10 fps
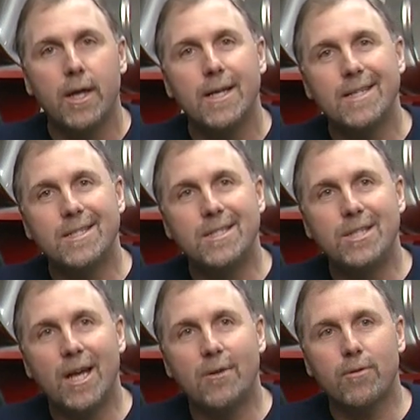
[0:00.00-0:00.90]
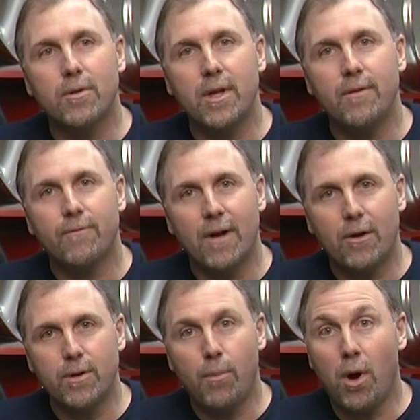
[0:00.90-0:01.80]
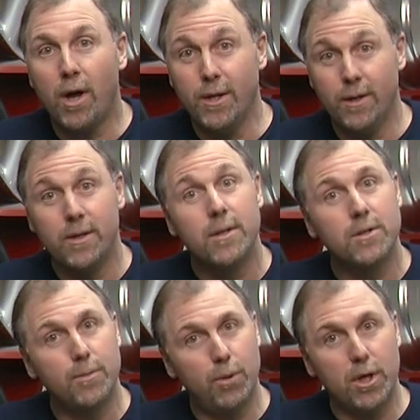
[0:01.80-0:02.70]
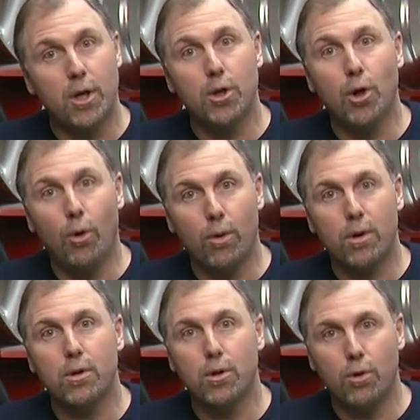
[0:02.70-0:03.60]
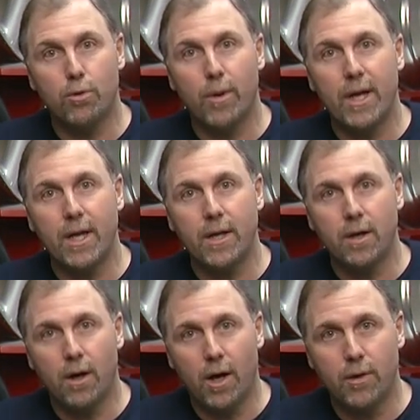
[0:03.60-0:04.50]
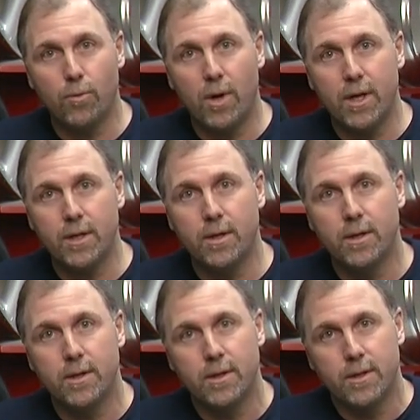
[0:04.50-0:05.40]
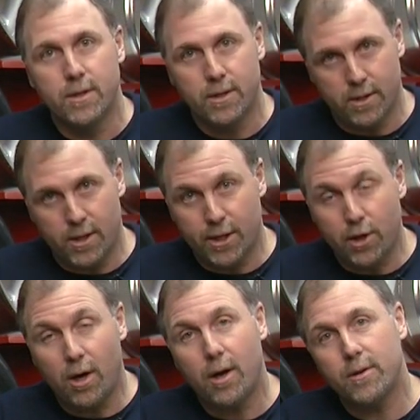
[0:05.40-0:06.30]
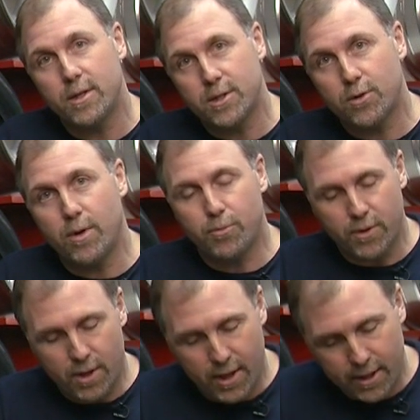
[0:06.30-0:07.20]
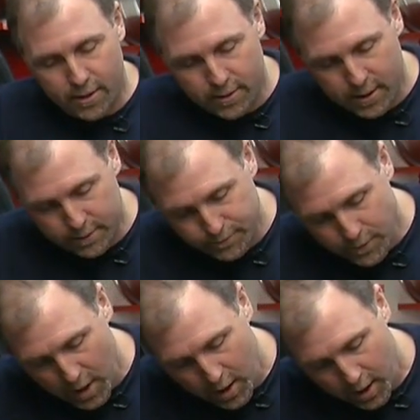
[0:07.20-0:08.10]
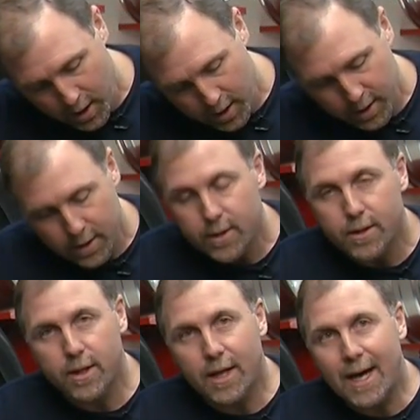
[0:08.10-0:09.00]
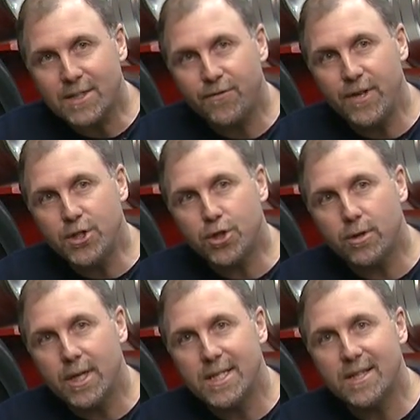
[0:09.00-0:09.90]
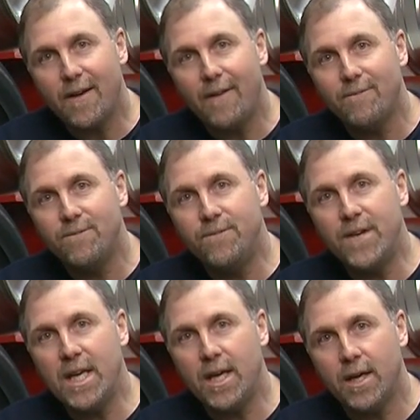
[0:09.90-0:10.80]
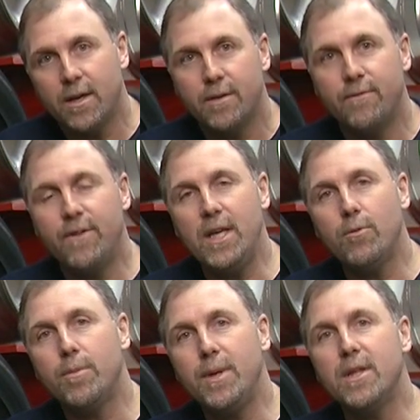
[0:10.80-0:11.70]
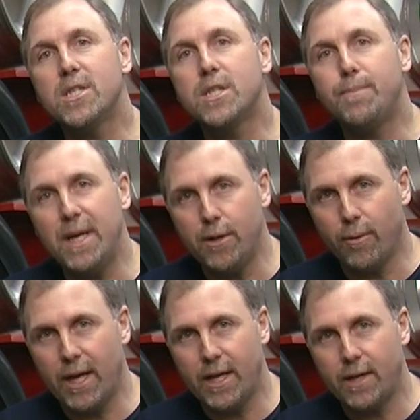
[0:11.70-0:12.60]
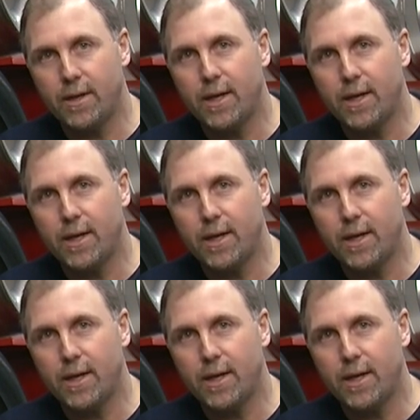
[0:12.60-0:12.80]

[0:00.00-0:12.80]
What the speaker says: It's generally frowned upon to put a lower load rating on a car that is equipped with a higher. The last feature is V. V would be the speed rating.